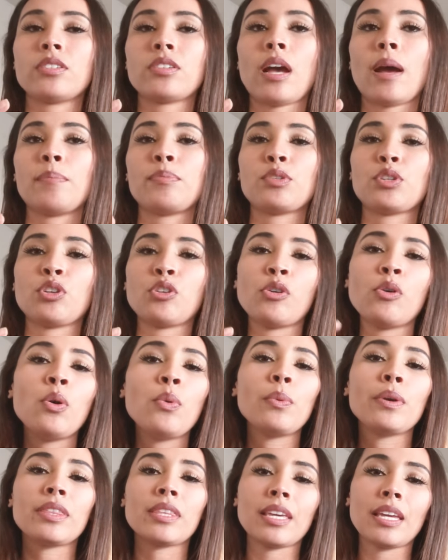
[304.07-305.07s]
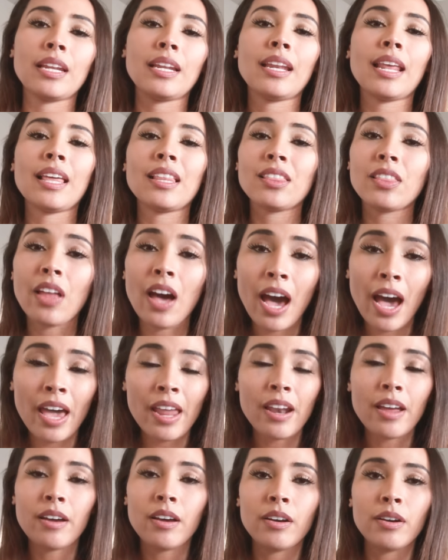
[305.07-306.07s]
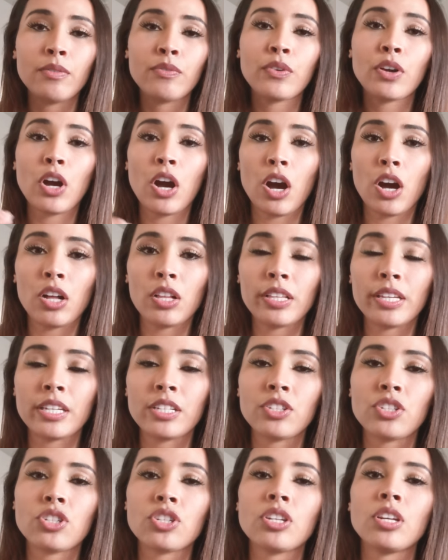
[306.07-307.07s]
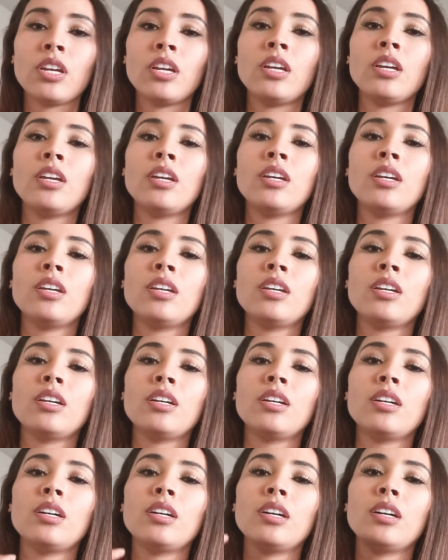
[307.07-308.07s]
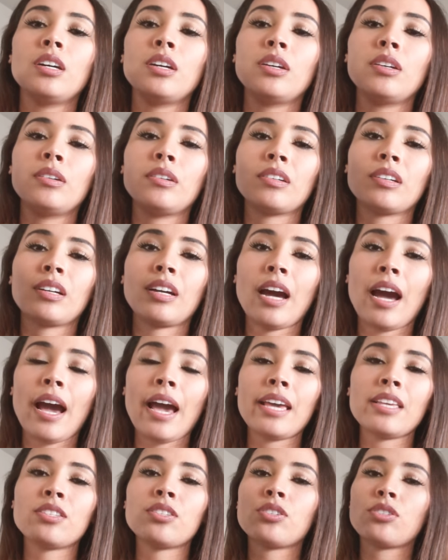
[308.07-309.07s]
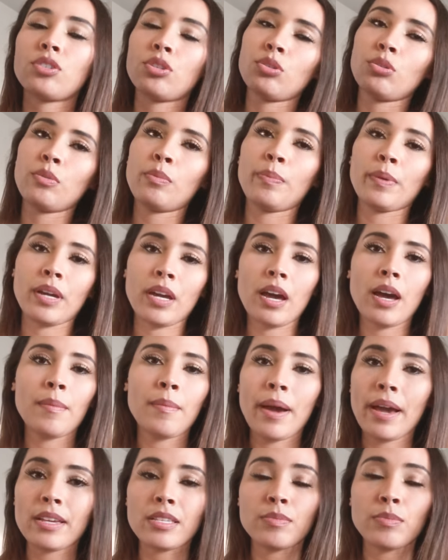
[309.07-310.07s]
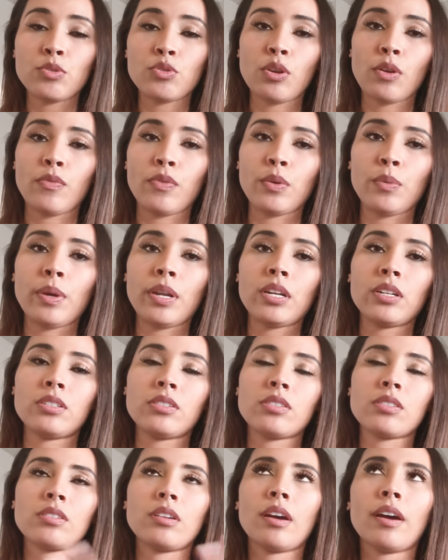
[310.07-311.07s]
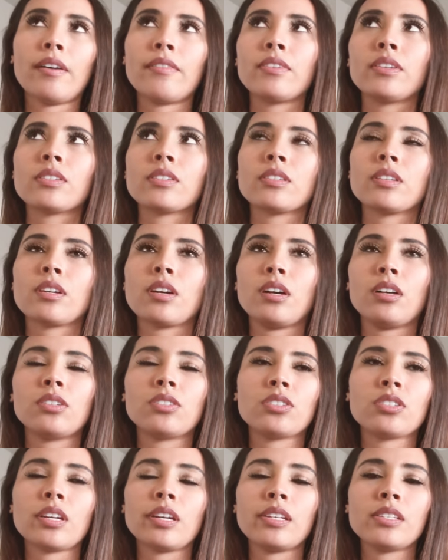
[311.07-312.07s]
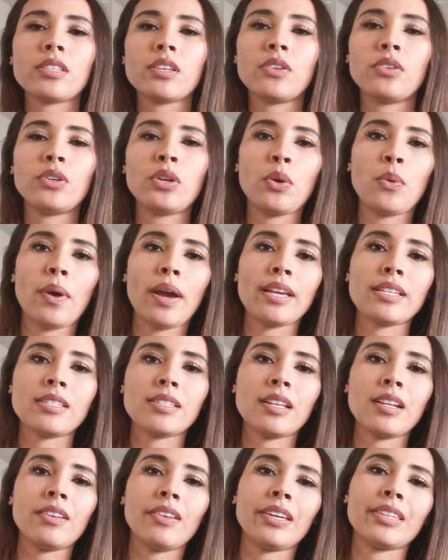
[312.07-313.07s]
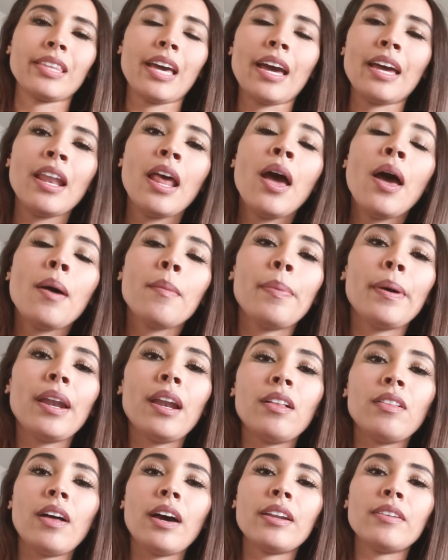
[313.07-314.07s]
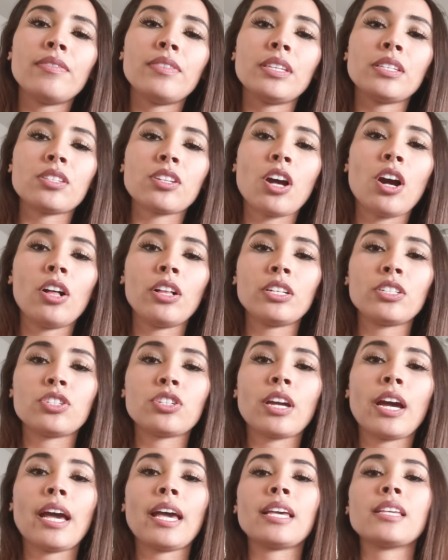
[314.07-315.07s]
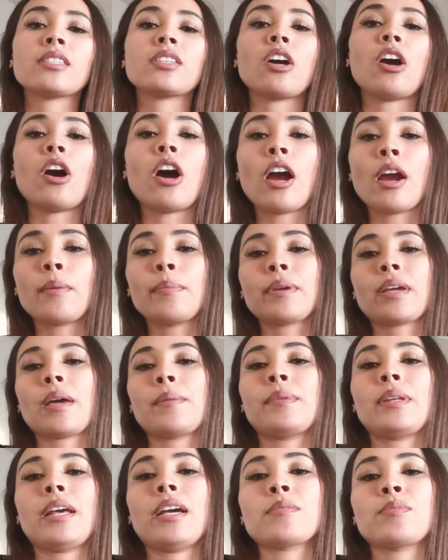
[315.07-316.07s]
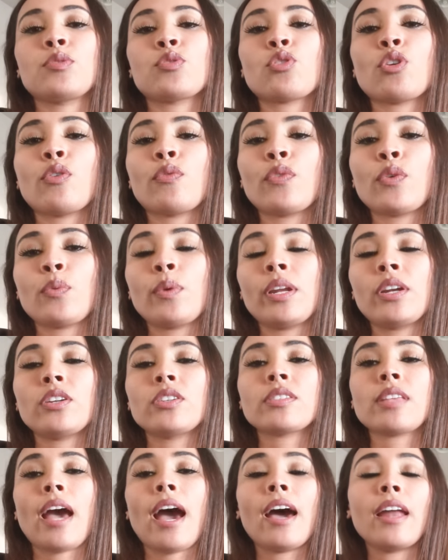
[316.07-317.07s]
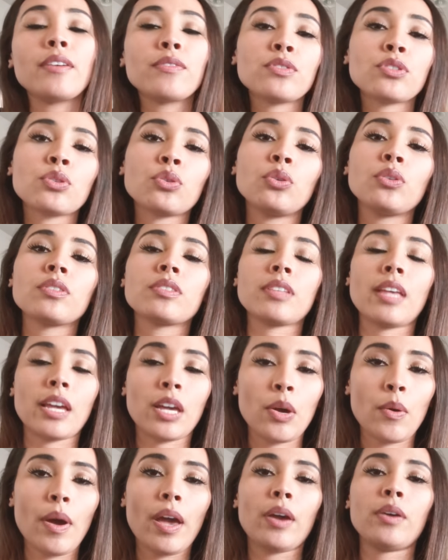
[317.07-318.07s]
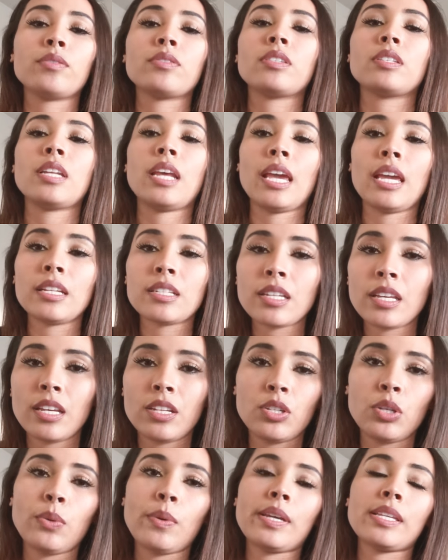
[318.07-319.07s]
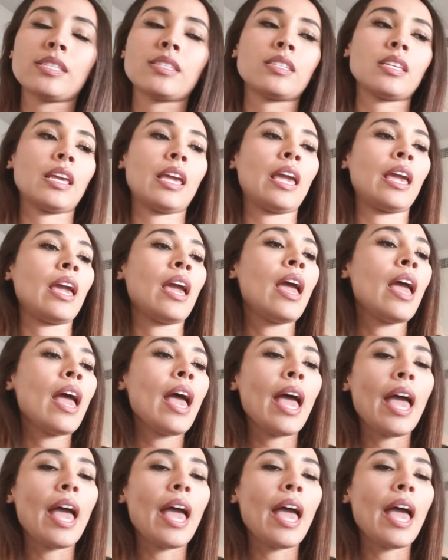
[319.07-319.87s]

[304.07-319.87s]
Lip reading: on top too with getting a lot of college guys to become Heisman Trophy winners. Obviously, college guys. I don't know why I said it like that. But a lot of these college guys are becoming Heisman Trophy winners out of schools like Ohio State and USC